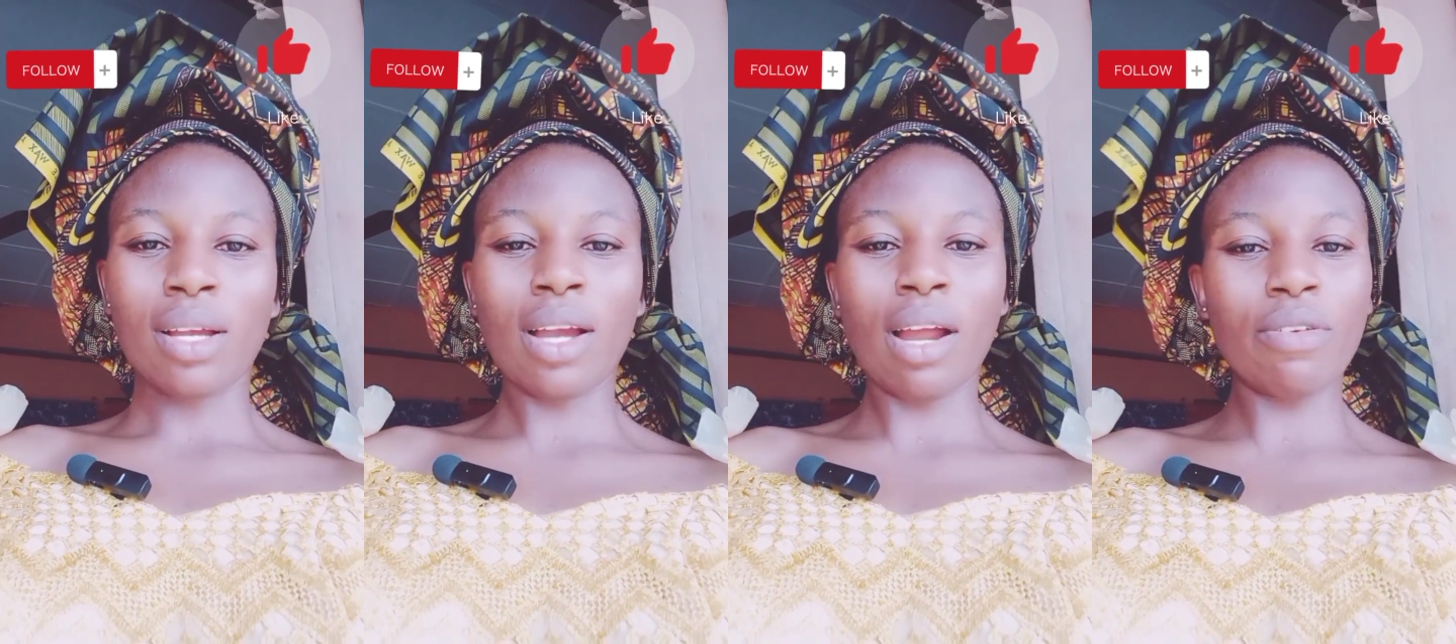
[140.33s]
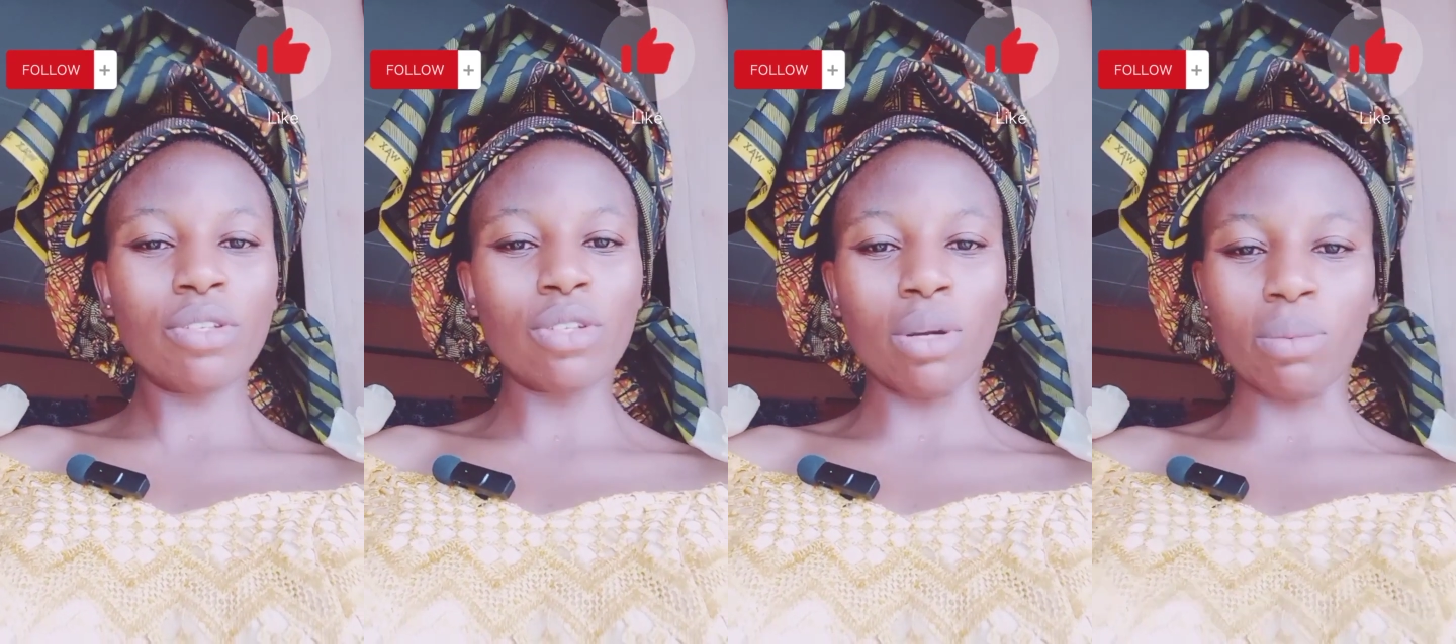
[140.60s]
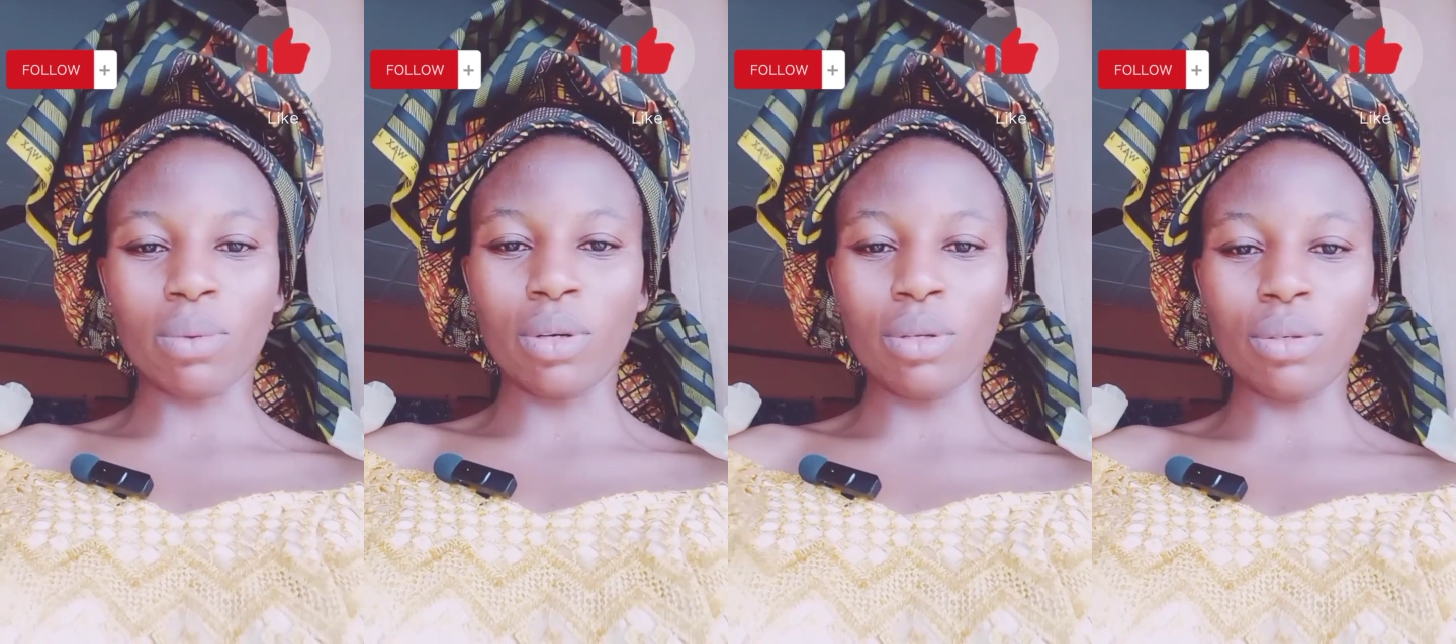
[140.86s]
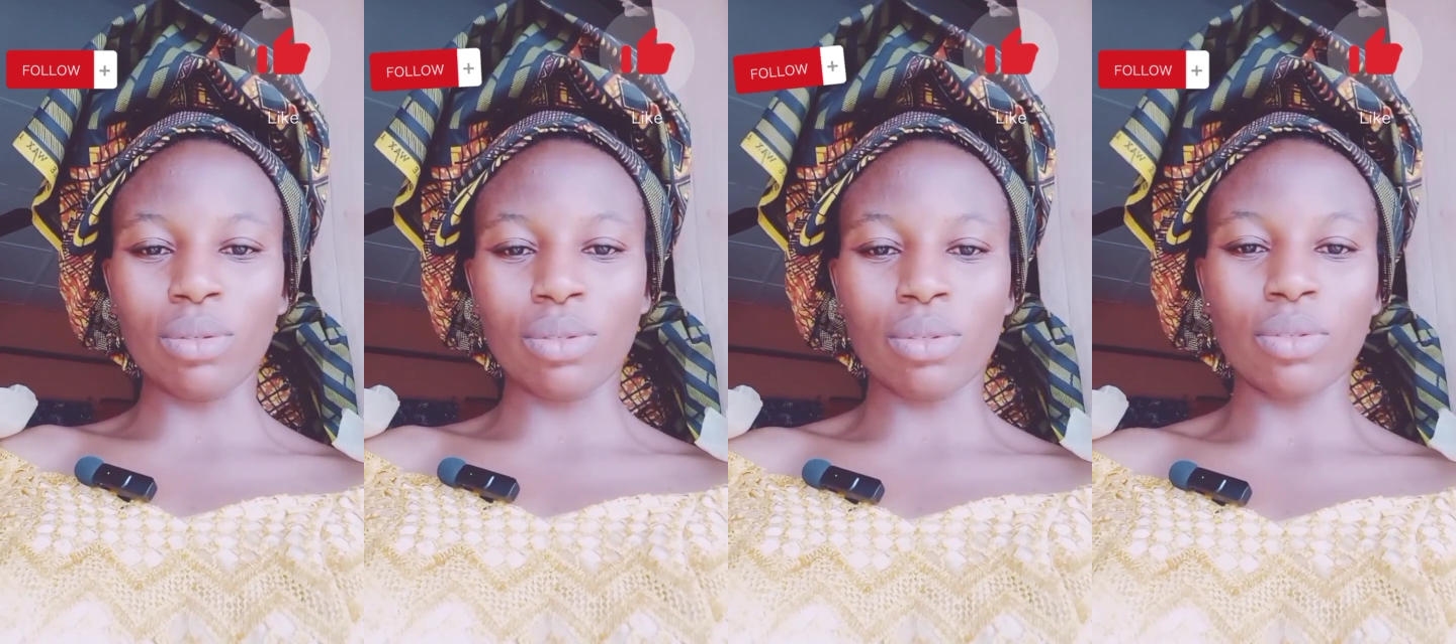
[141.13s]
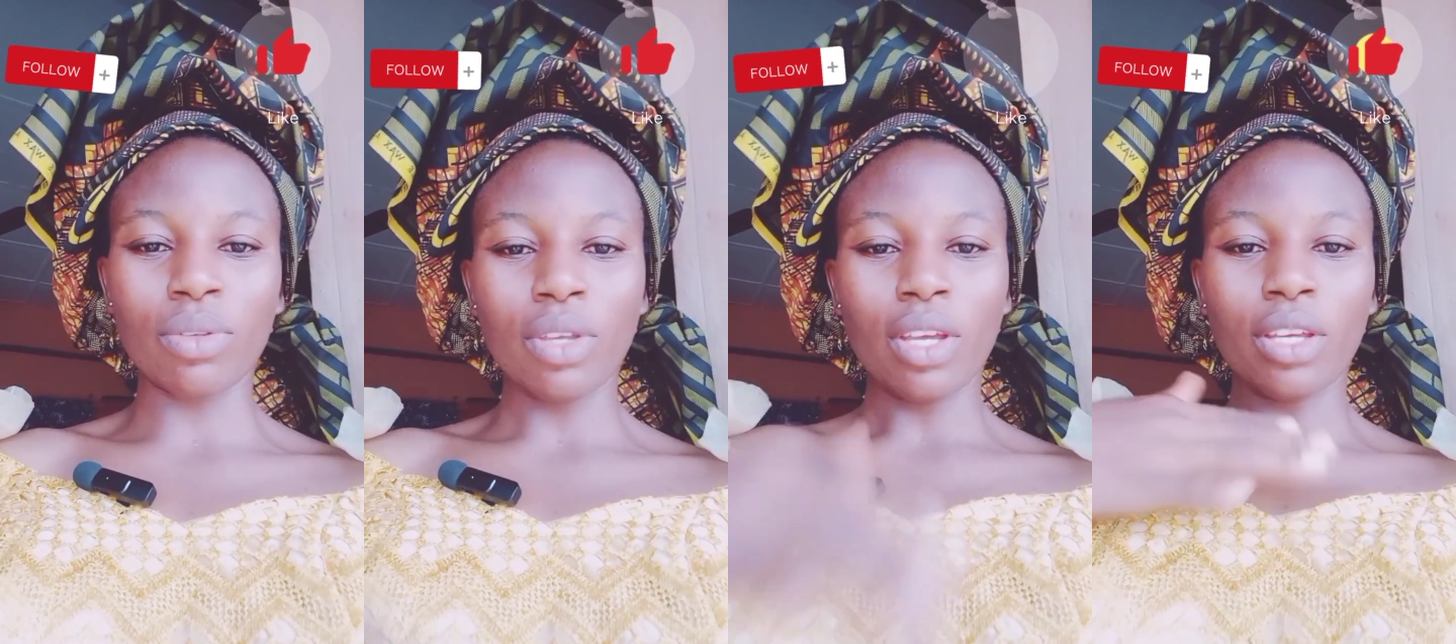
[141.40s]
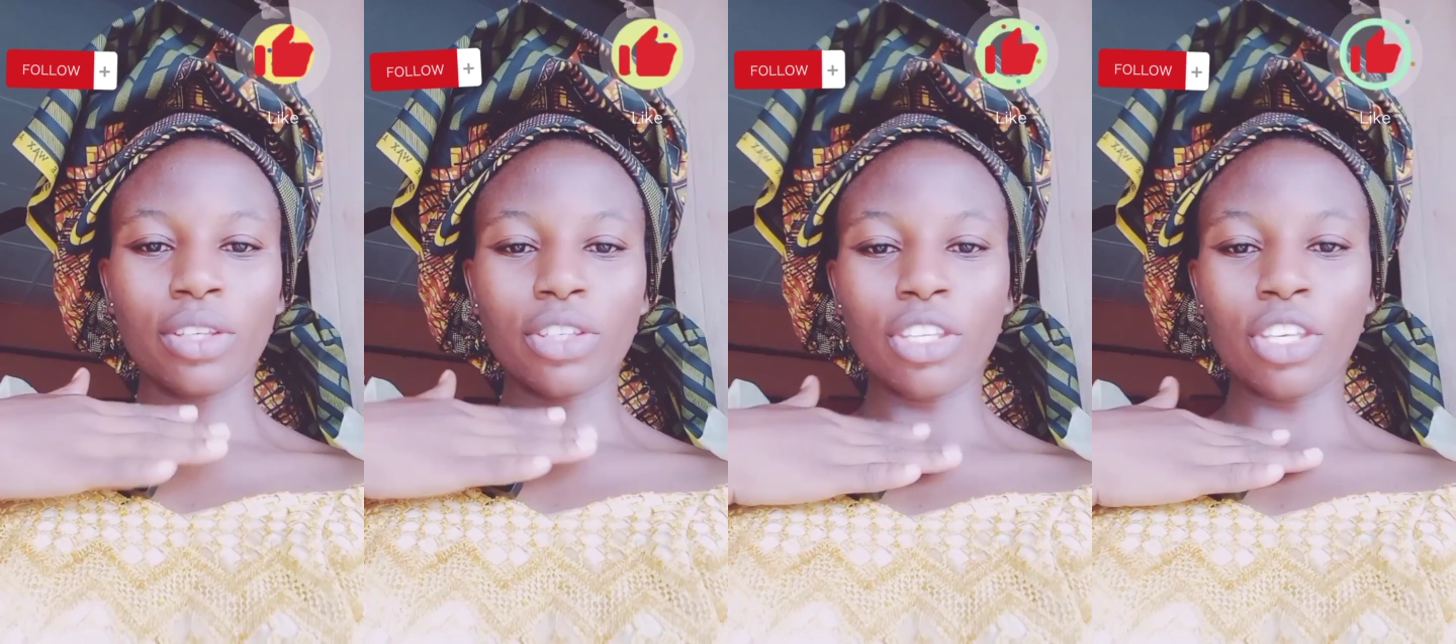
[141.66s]
Carry some clothes.
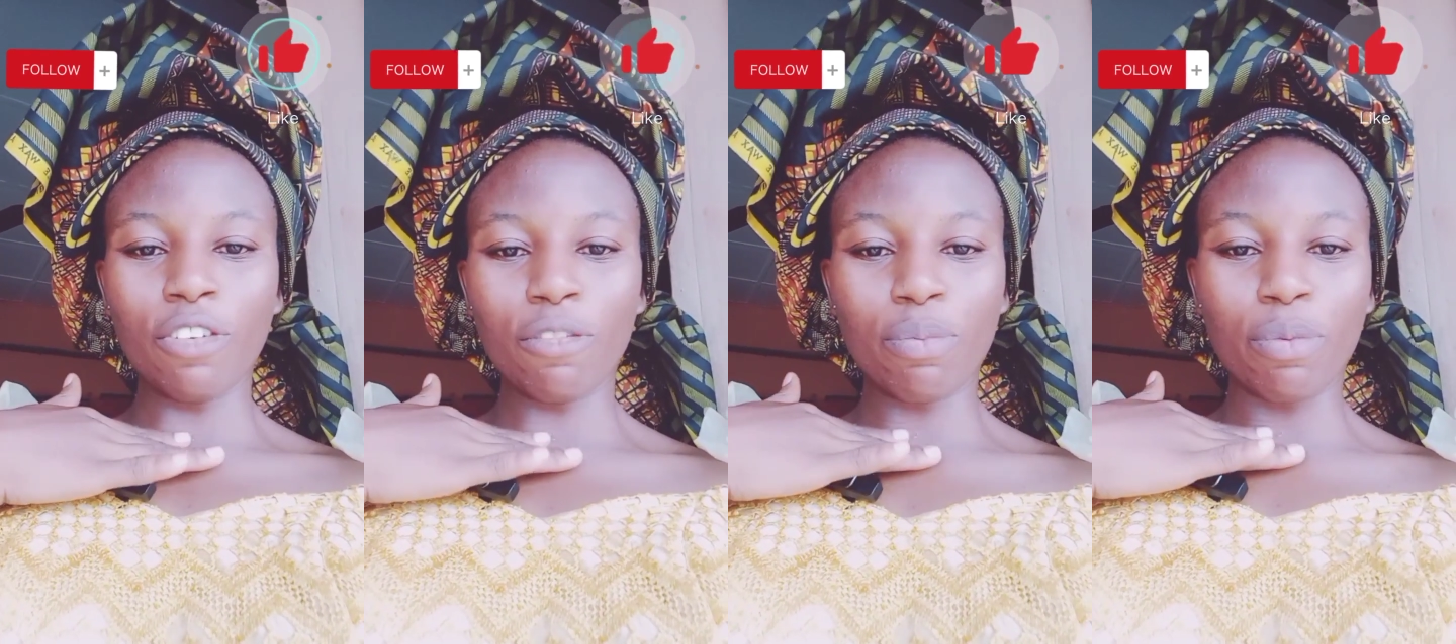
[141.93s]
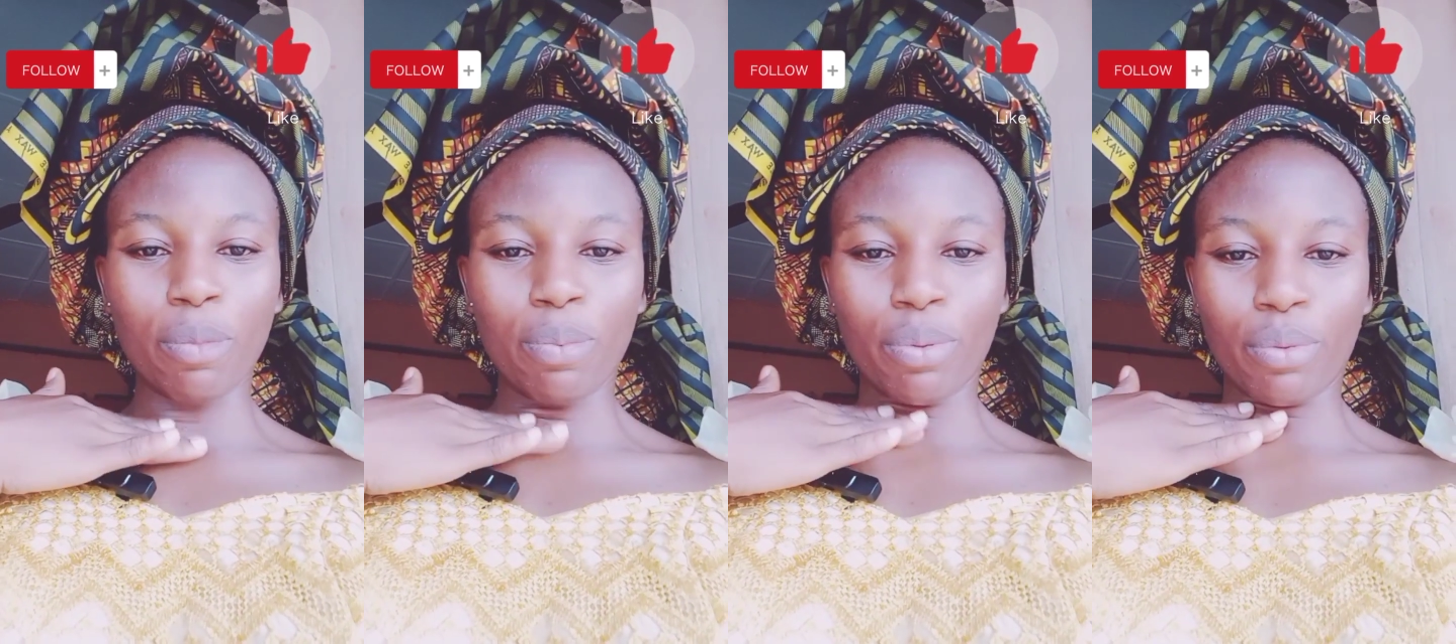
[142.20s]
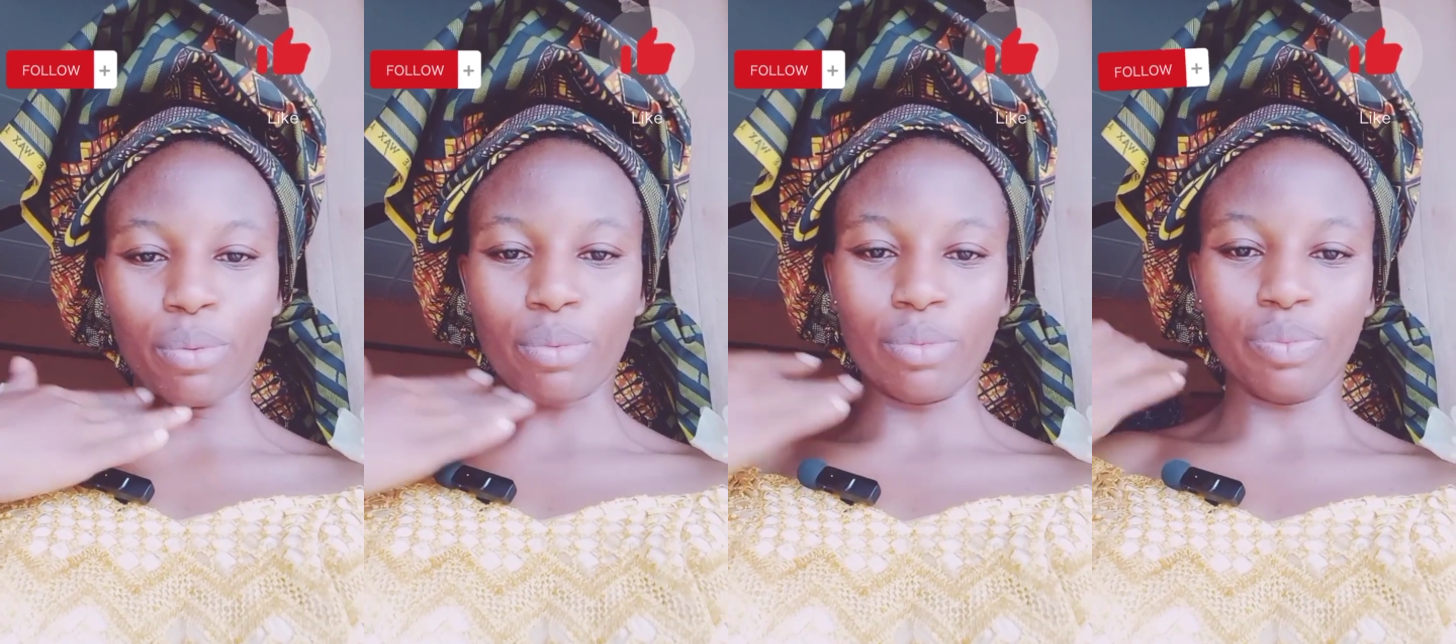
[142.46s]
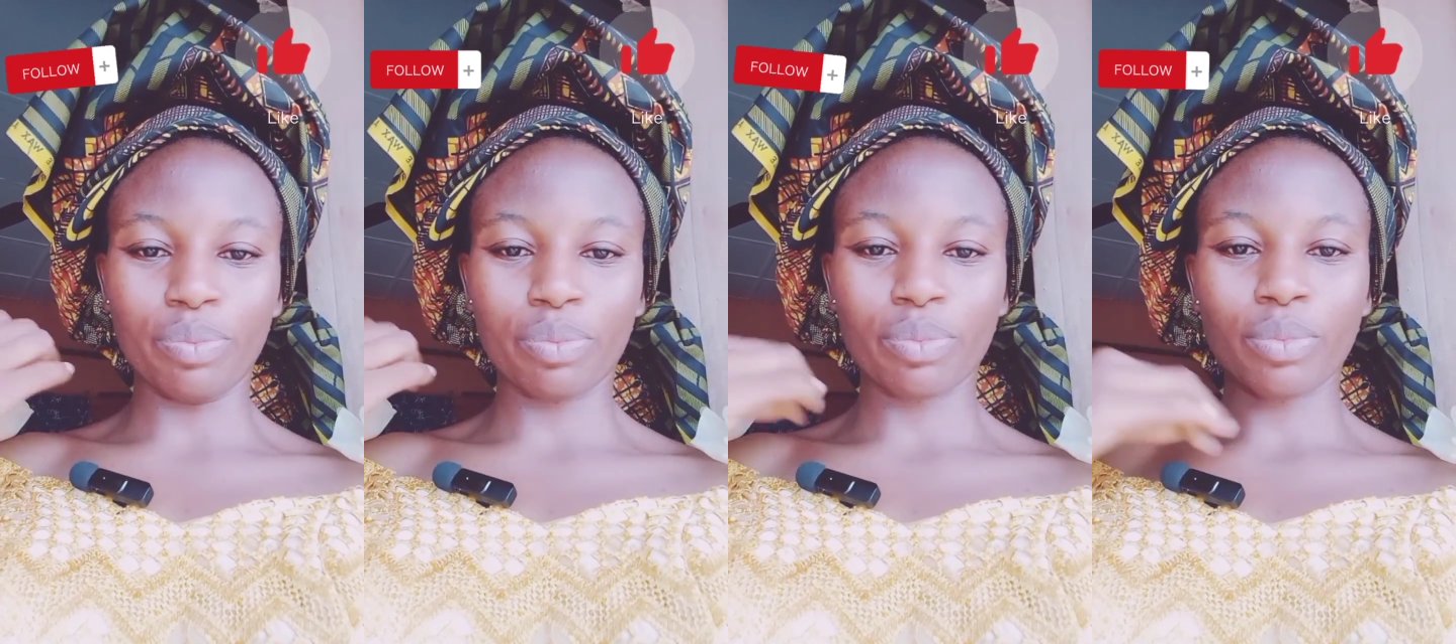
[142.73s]
Give people.